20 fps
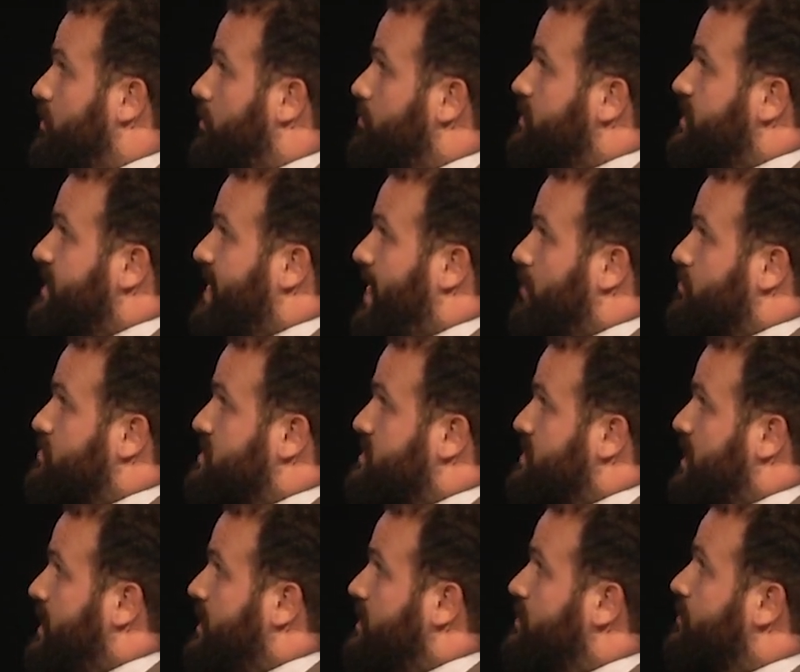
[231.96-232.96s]
from the
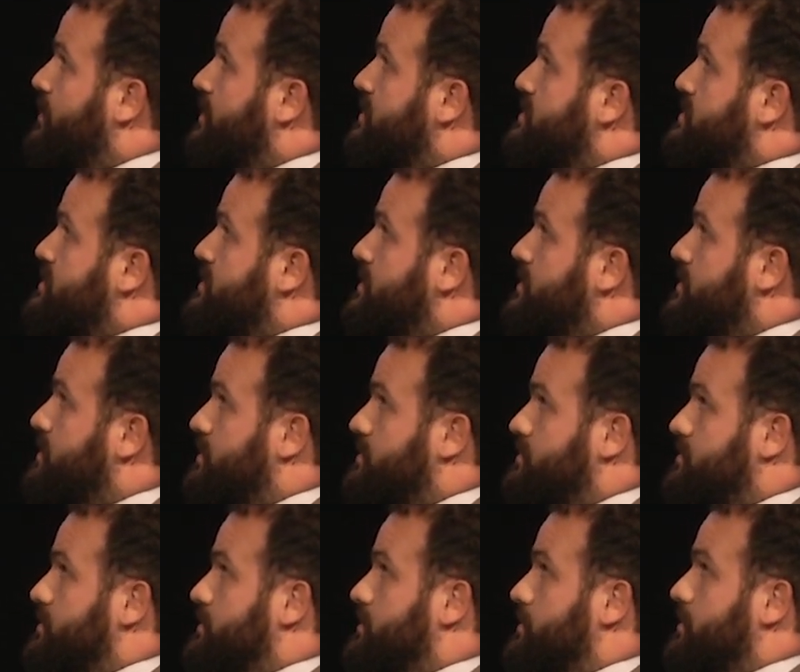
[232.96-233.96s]
outside, you can see
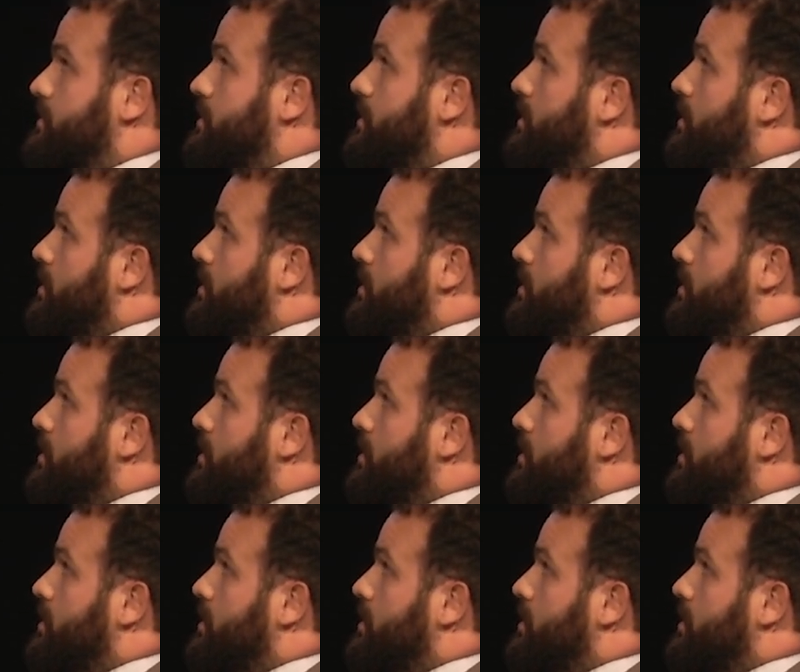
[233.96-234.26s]
that